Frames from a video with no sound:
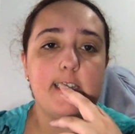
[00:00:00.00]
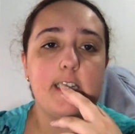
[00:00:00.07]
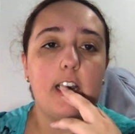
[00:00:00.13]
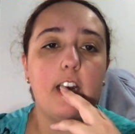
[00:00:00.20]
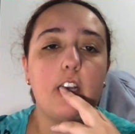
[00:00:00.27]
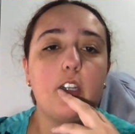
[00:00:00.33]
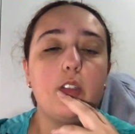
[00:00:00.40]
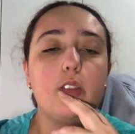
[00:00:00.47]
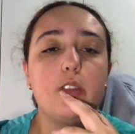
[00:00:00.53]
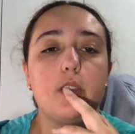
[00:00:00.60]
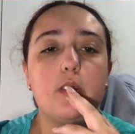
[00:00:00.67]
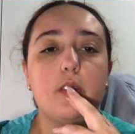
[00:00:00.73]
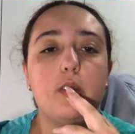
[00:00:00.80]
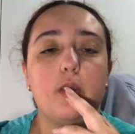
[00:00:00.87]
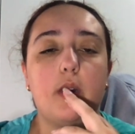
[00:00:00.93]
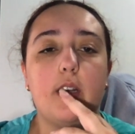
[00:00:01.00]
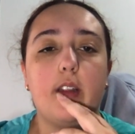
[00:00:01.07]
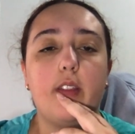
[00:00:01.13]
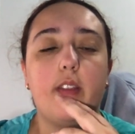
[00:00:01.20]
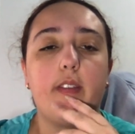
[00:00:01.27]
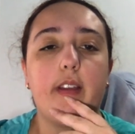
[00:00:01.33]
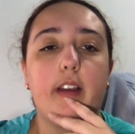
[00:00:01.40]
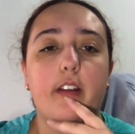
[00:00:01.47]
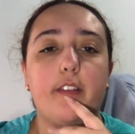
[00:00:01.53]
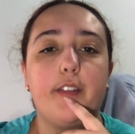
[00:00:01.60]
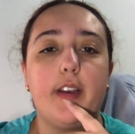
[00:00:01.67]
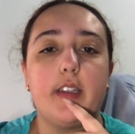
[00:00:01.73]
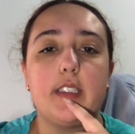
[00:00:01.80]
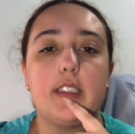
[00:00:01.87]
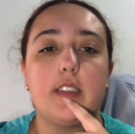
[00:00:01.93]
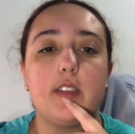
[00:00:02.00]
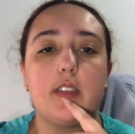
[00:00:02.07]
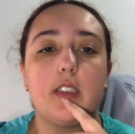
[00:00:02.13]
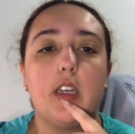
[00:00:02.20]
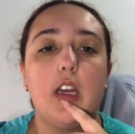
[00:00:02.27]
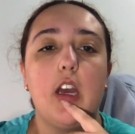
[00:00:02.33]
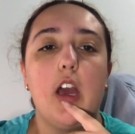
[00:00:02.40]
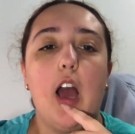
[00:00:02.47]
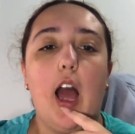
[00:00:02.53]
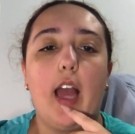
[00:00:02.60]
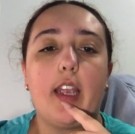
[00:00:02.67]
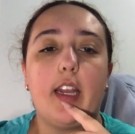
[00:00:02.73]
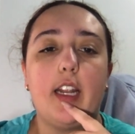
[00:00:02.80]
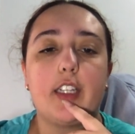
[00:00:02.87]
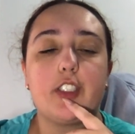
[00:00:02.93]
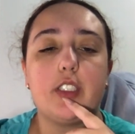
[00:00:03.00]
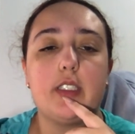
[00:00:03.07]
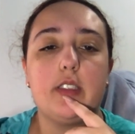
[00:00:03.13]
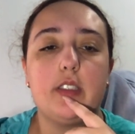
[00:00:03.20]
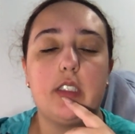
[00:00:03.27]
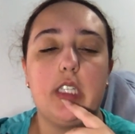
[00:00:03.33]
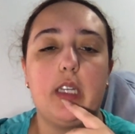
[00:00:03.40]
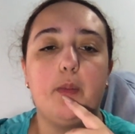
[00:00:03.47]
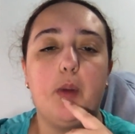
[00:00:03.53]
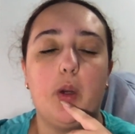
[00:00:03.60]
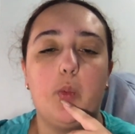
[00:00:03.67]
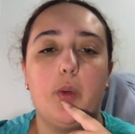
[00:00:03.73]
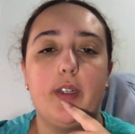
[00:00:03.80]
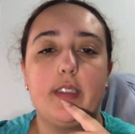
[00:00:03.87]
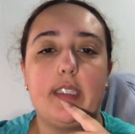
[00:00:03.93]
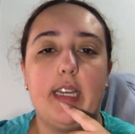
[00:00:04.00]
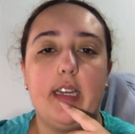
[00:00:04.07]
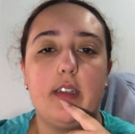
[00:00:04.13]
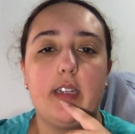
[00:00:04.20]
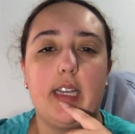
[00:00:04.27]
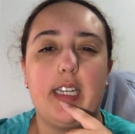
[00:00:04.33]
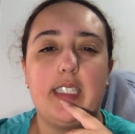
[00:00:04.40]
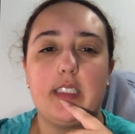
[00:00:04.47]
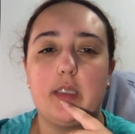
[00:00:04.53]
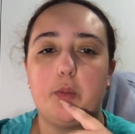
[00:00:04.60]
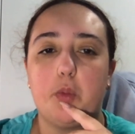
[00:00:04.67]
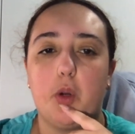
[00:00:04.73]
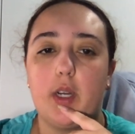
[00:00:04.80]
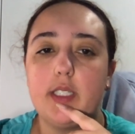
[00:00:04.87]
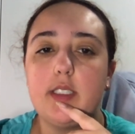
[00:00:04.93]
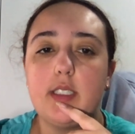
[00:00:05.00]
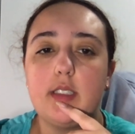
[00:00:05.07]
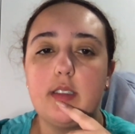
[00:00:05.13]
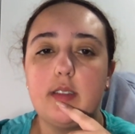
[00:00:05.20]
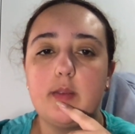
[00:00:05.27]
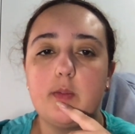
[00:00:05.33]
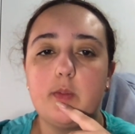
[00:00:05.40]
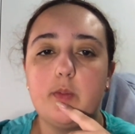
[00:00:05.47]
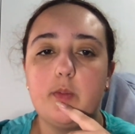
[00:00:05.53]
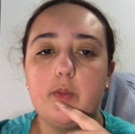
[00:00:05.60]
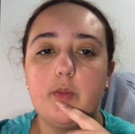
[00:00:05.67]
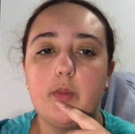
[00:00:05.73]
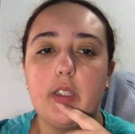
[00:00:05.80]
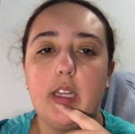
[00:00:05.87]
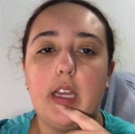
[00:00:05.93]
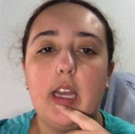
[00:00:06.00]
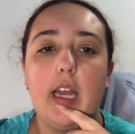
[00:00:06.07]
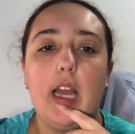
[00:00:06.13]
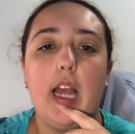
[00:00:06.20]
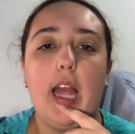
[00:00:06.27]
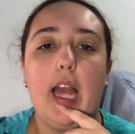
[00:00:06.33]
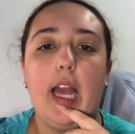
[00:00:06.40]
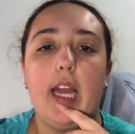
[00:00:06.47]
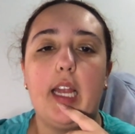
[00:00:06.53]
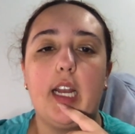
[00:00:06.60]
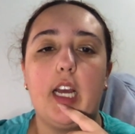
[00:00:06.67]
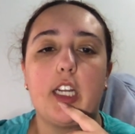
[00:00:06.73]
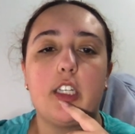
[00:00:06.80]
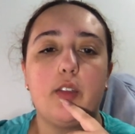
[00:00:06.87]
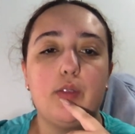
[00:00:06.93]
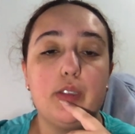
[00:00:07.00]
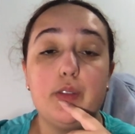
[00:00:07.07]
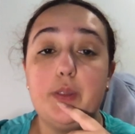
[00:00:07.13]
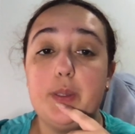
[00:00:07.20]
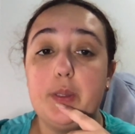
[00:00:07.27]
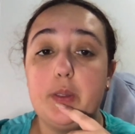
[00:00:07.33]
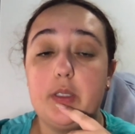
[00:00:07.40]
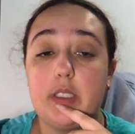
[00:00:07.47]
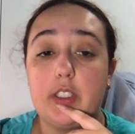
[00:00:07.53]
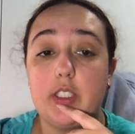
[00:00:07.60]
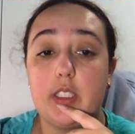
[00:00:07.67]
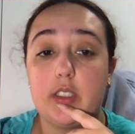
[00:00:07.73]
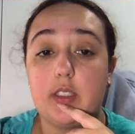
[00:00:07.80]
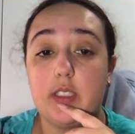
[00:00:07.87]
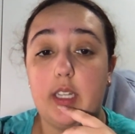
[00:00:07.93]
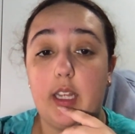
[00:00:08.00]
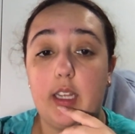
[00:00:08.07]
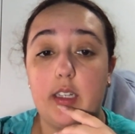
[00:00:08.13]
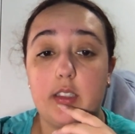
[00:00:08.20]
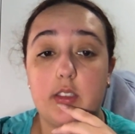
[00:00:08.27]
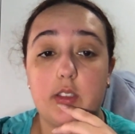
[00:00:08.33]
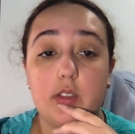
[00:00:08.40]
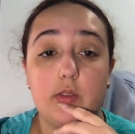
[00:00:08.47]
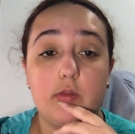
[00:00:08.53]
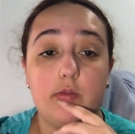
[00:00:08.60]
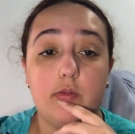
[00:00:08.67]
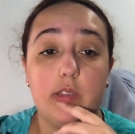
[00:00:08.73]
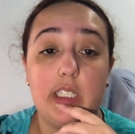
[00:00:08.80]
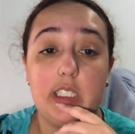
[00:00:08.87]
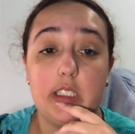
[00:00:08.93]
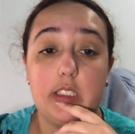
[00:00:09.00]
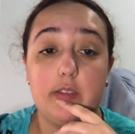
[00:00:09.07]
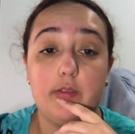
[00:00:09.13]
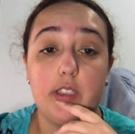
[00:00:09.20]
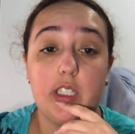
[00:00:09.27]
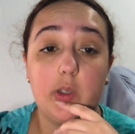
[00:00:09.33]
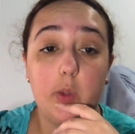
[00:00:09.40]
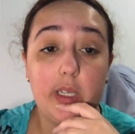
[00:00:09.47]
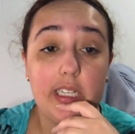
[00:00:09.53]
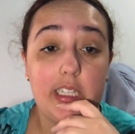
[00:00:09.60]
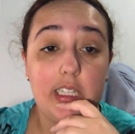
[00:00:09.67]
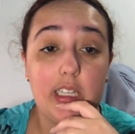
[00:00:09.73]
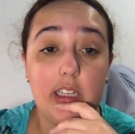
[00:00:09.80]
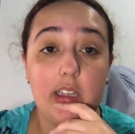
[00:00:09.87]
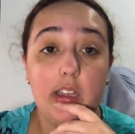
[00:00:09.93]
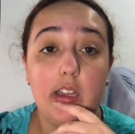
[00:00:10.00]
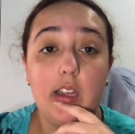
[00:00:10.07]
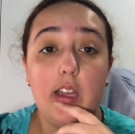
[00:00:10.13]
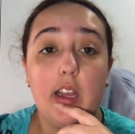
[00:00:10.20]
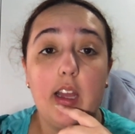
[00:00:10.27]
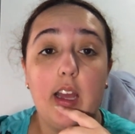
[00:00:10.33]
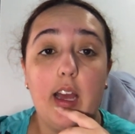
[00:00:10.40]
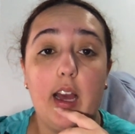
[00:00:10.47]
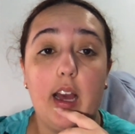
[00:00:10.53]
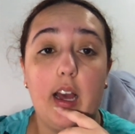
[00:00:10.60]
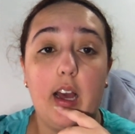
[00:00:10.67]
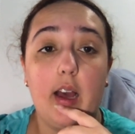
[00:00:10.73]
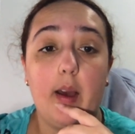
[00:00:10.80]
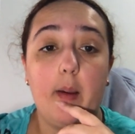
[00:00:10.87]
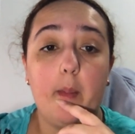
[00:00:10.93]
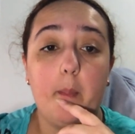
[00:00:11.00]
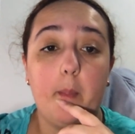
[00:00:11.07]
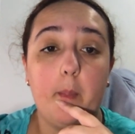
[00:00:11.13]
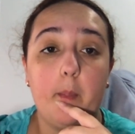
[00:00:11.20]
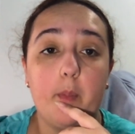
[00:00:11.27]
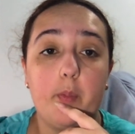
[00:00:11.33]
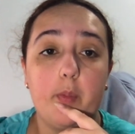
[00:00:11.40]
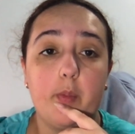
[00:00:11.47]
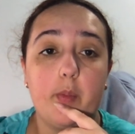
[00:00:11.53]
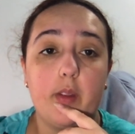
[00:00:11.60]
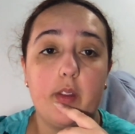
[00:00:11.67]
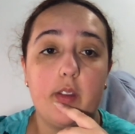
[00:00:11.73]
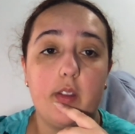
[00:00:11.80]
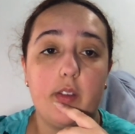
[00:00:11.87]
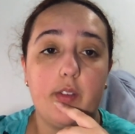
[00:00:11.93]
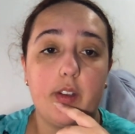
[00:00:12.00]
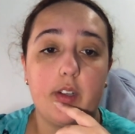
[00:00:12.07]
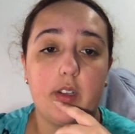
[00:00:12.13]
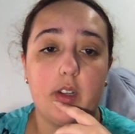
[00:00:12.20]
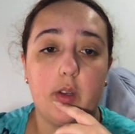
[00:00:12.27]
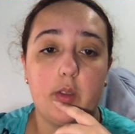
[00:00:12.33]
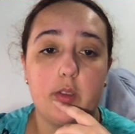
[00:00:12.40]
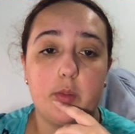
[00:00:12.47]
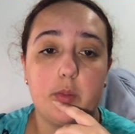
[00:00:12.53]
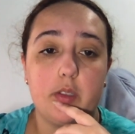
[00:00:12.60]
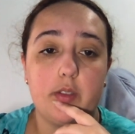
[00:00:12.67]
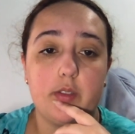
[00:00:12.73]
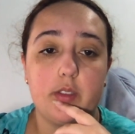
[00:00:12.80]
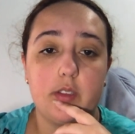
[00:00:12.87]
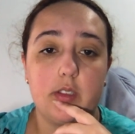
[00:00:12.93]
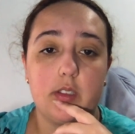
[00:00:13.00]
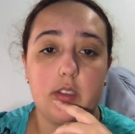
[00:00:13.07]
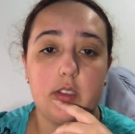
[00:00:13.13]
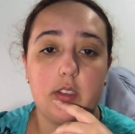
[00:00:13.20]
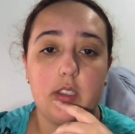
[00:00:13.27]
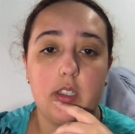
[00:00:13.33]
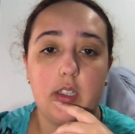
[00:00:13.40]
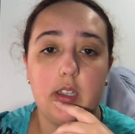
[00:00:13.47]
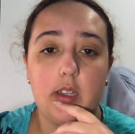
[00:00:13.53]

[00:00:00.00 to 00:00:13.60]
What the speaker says: and I can also, another thing I found is I can actually see my word count as I'm writing, and I can review suggested edits relatively quickly. Let's see if I can go into preferences.